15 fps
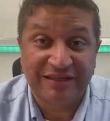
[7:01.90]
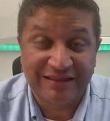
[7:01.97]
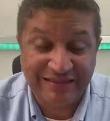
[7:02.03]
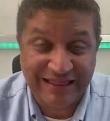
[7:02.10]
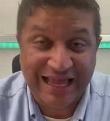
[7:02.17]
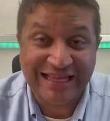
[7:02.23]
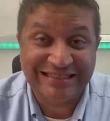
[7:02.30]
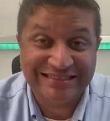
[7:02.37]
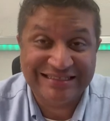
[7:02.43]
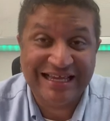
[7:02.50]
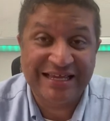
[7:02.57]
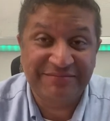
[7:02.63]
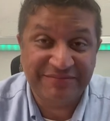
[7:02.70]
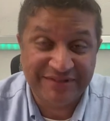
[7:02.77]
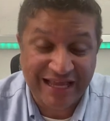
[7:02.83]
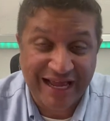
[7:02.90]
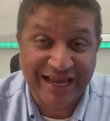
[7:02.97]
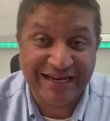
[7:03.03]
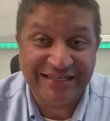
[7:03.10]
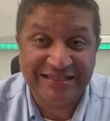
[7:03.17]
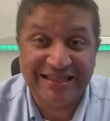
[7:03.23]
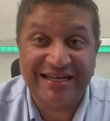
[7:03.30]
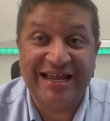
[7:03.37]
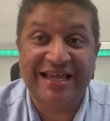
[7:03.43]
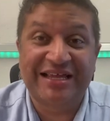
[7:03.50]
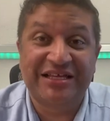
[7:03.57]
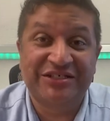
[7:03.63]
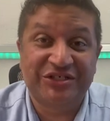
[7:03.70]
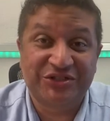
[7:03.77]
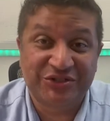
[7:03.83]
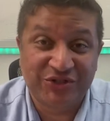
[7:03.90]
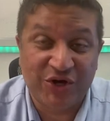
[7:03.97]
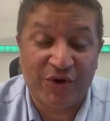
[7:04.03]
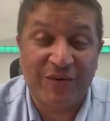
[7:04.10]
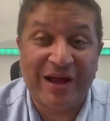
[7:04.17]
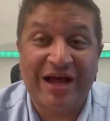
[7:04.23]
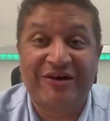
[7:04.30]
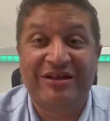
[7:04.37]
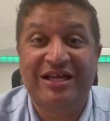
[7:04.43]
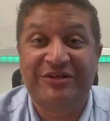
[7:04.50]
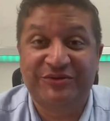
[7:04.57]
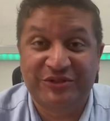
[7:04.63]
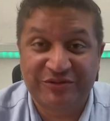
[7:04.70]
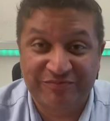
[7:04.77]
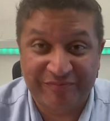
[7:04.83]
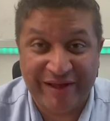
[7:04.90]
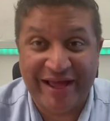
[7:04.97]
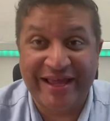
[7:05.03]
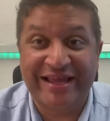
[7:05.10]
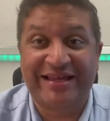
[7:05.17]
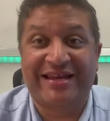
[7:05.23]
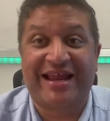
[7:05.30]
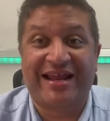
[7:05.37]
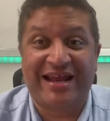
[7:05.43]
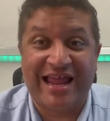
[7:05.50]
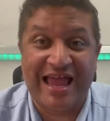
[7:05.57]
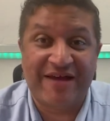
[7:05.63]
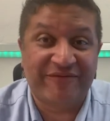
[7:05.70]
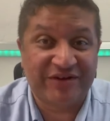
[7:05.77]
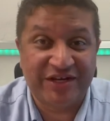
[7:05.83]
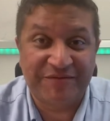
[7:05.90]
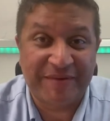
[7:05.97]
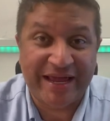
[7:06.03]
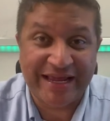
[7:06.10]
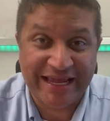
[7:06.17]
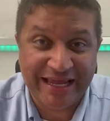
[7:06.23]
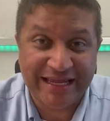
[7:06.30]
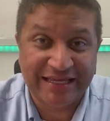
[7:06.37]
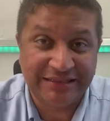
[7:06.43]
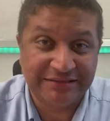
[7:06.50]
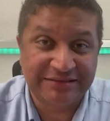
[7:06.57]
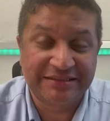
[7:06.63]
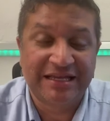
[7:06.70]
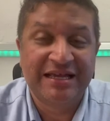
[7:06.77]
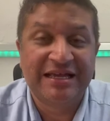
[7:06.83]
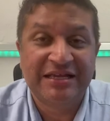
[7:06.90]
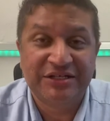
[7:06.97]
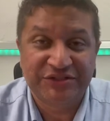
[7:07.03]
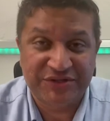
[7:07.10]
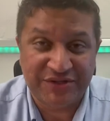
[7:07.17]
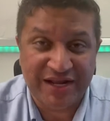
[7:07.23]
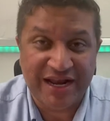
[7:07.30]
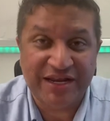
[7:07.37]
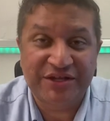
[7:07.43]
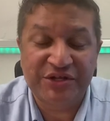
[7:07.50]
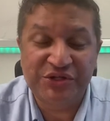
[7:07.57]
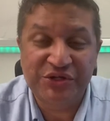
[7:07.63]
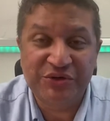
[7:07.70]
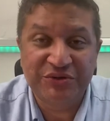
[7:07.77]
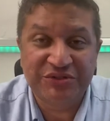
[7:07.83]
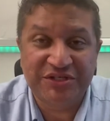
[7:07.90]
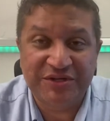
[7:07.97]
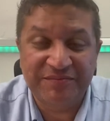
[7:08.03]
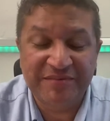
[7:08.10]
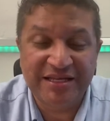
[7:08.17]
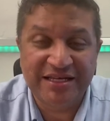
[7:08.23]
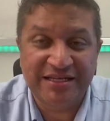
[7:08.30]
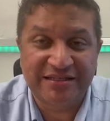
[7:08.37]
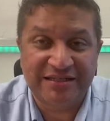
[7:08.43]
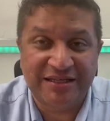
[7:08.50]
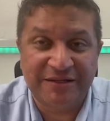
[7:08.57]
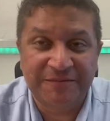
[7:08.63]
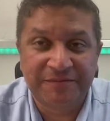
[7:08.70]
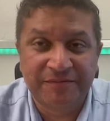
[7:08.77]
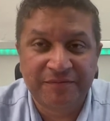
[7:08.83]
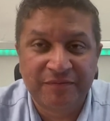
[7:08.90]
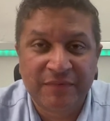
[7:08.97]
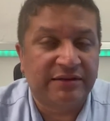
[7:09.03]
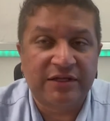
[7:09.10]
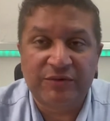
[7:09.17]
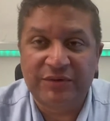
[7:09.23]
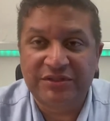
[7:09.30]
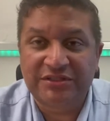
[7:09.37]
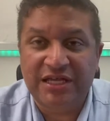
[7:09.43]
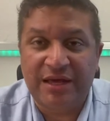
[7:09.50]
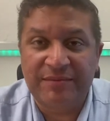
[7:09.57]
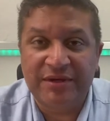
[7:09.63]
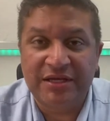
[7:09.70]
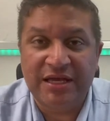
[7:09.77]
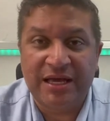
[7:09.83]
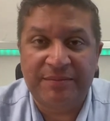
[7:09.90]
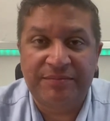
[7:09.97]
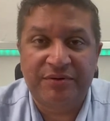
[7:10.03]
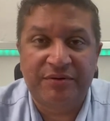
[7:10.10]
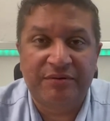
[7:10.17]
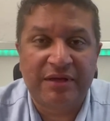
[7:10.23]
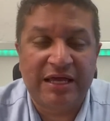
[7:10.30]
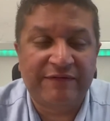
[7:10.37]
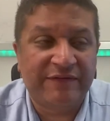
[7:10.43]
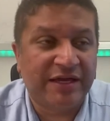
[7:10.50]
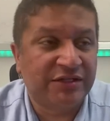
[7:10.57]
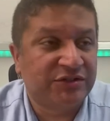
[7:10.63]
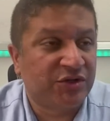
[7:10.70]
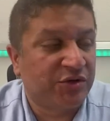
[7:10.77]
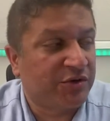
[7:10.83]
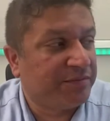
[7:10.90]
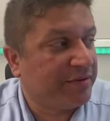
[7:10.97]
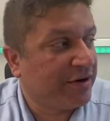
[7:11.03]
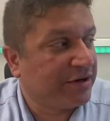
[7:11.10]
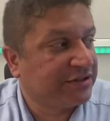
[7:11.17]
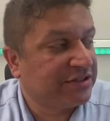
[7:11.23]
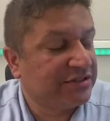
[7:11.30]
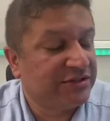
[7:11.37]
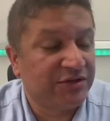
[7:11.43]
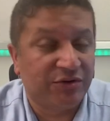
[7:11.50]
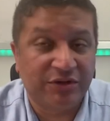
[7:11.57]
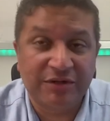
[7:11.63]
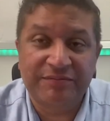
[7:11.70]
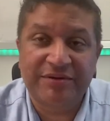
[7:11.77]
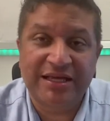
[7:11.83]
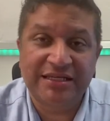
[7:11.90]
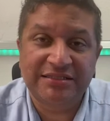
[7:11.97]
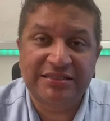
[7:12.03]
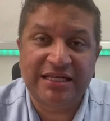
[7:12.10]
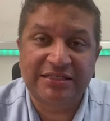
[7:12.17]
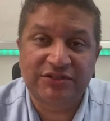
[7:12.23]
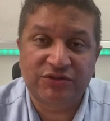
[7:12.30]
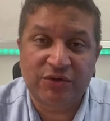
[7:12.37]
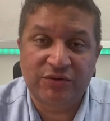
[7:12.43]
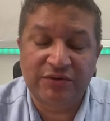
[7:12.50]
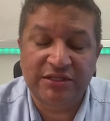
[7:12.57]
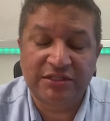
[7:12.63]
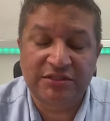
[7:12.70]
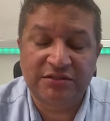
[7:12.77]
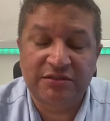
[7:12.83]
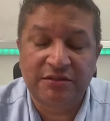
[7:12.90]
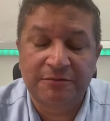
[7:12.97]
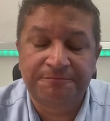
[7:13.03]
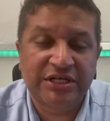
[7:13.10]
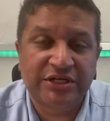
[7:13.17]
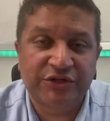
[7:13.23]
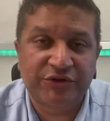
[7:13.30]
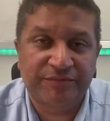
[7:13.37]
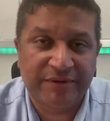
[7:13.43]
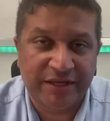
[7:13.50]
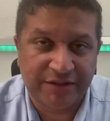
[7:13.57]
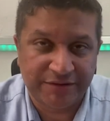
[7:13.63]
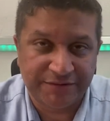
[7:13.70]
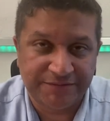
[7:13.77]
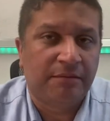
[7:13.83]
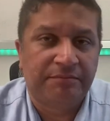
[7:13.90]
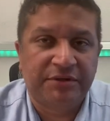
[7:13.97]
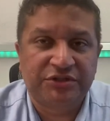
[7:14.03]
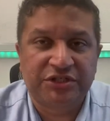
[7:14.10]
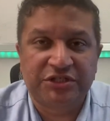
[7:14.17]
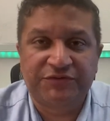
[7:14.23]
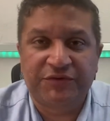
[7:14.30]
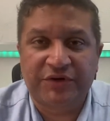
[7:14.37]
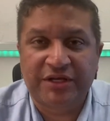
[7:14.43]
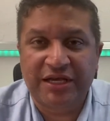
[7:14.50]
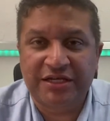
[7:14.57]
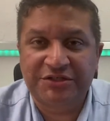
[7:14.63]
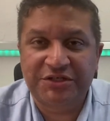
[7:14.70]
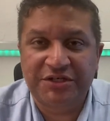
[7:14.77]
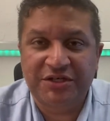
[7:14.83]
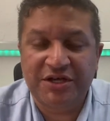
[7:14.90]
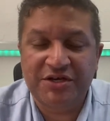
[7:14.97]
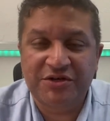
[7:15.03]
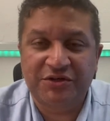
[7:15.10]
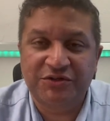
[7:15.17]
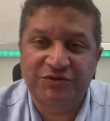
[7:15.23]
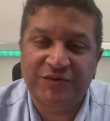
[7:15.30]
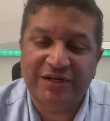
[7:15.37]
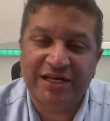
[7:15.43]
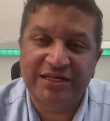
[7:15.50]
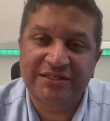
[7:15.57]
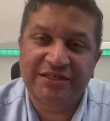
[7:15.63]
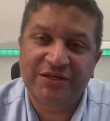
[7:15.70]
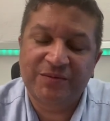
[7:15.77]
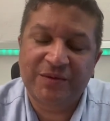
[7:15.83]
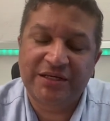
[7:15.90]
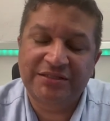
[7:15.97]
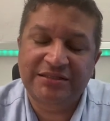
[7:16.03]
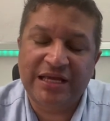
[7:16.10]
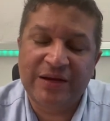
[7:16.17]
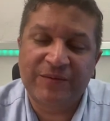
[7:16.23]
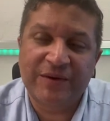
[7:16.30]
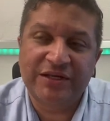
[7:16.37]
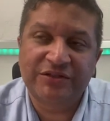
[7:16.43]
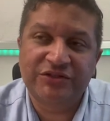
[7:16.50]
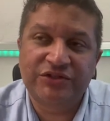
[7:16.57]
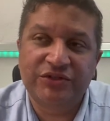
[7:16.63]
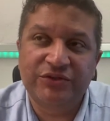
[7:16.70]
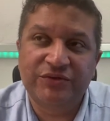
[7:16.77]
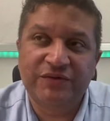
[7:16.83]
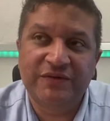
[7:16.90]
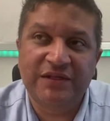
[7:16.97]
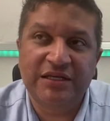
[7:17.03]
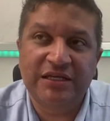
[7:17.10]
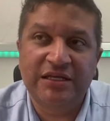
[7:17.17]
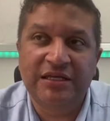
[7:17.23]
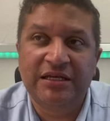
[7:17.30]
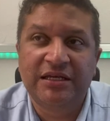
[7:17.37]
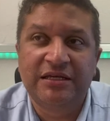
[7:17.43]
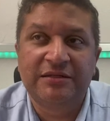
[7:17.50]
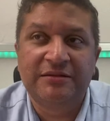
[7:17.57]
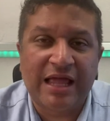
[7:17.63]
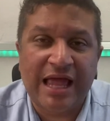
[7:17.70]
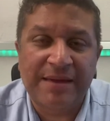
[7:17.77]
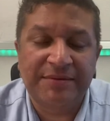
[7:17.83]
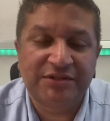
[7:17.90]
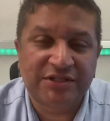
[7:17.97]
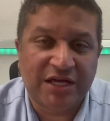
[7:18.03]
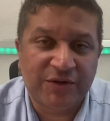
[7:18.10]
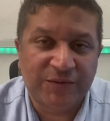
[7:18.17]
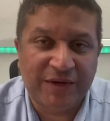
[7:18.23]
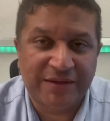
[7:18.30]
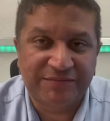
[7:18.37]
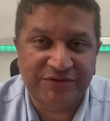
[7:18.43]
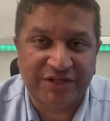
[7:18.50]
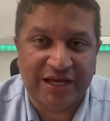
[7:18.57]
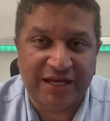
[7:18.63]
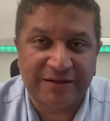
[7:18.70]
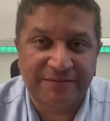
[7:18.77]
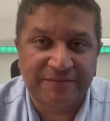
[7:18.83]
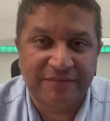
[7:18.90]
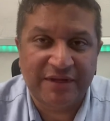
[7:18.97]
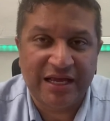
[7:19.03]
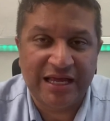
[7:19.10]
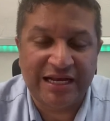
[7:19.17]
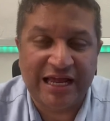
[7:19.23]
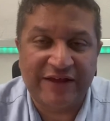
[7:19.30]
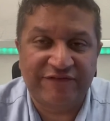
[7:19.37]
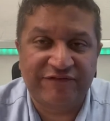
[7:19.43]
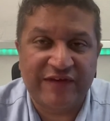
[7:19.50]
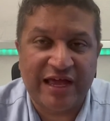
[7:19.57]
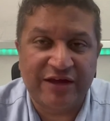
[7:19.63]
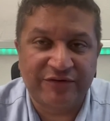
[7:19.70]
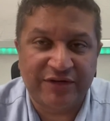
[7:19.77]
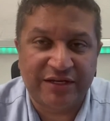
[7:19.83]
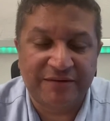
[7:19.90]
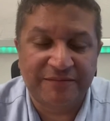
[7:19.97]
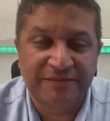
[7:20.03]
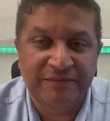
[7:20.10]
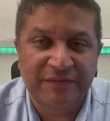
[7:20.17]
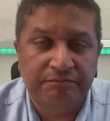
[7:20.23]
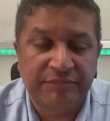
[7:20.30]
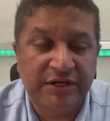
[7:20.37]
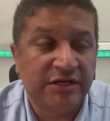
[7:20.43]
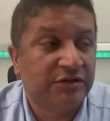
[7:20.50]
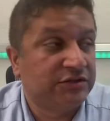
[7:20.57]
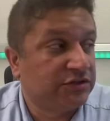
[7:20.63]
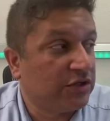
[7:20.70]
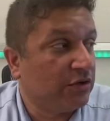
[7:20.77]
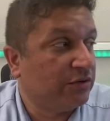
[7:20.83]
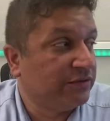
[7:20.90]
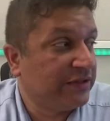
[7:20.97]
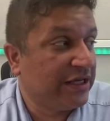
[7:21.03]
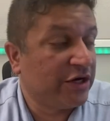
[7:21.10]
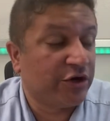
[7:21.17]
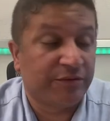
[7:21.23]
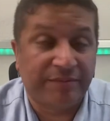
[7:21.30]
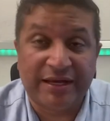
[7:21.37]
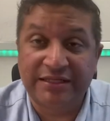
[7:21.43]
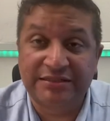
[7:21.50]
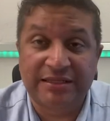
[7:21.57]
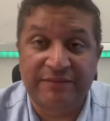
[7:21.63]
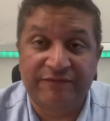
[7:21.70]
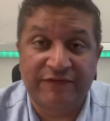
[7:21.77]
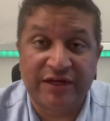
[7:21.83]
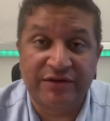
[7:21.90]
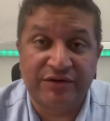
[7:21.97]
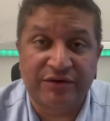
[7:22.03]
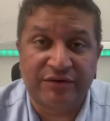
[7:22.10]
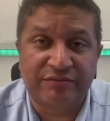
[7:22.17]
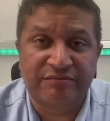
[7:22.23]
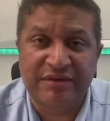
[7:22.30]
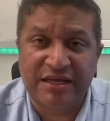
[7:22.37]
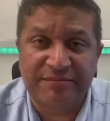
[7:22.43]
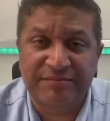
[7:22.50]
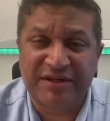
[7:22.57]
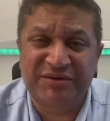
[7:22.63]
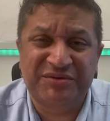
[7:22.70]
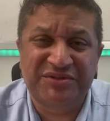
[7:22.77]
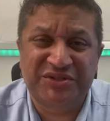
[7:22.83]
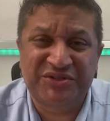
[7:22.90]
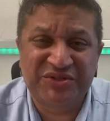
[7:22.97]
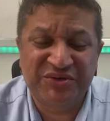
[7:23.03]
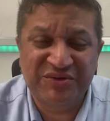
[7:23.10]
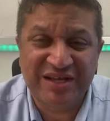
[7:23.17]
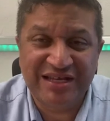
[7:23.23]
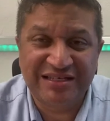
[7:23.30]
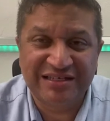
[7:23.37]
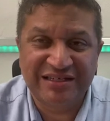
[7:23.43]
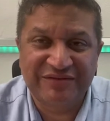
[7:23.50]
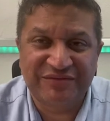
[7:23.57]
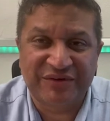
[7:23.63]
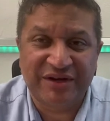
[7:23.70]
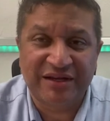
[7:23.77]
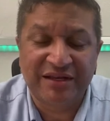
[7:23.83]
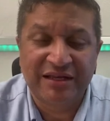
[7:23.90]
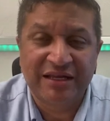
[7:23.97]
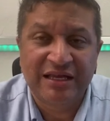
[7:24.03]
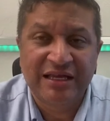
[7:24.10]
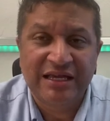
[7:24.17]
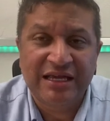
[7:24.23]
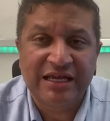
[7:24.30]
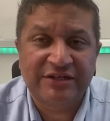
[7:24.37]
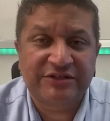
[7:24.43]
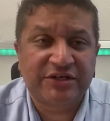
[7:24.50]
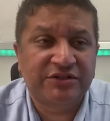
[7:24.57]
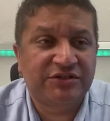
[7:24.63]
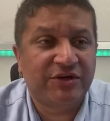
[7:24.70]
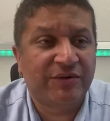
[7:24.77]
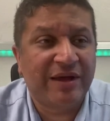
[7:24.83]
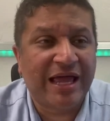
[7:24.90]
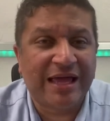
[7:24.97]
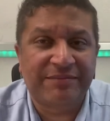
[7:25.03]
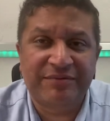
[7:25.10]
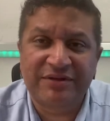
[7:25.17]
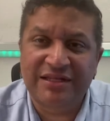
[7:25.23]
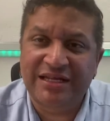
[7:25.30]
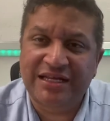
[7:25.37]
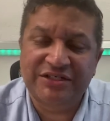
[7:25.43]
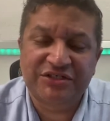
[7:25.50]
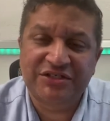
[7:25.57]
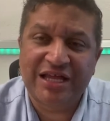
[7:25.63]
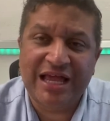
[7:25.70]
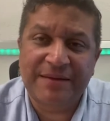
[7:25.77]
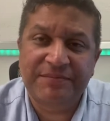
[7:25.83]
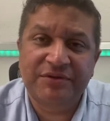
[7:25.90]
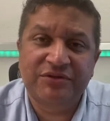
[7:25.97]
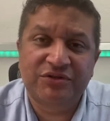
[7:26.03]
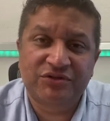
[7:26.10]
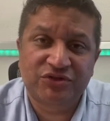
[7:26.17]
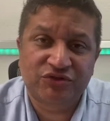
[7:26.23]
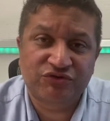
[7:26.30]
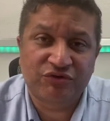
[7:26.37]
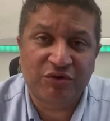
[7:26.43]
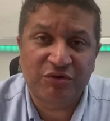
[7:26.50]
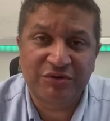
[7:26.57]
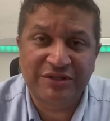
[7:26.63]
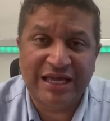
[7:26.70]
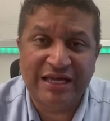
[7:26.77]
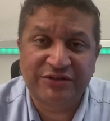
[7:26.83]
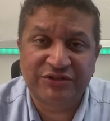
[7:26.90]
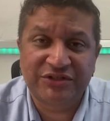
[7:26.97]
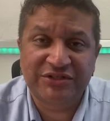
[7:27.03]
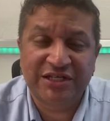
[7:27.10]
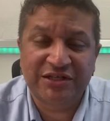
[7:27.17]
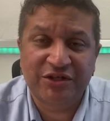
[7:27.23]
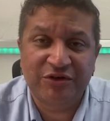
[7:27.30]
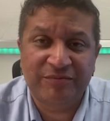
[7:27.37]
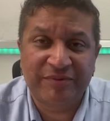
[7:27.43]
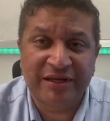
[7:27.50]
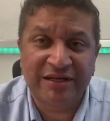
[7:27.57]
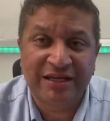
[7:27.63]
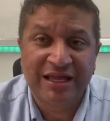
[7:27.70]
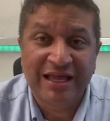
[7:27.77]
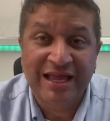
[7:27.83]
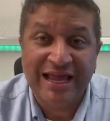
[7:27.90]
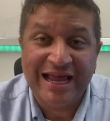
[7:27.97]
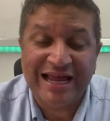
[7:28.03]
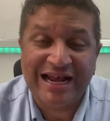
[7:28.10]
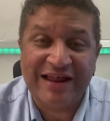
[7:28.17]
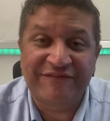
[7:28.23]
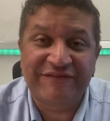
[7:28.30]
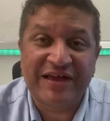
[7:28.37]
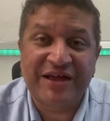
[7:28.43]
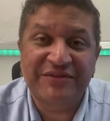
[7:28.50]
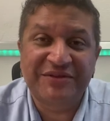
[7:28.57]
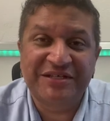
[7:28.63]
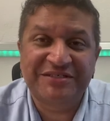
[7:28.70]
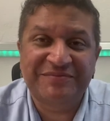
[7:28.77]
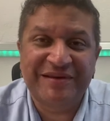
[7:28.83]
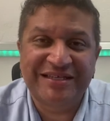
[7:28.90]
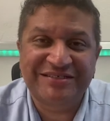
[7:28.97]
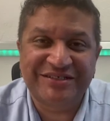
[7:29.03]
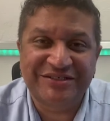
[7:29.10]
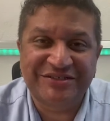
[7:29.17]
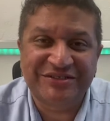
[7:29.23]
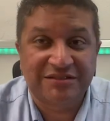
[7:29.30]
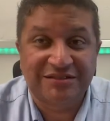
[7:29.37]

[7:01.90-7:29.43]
that same night, that I can just go out and just buy it and have it in my hands so that I can use it immediately. Nothing was coming up. Advanced Auto Parts is the only place that sold this particular belt. But just for kicks and giggles, what I did was I went to the Amazon website and I found it being sold there by some vendor, but it was a 2-day delivery. It just so happened that I just happened to scroll down just a little bit and I found this message.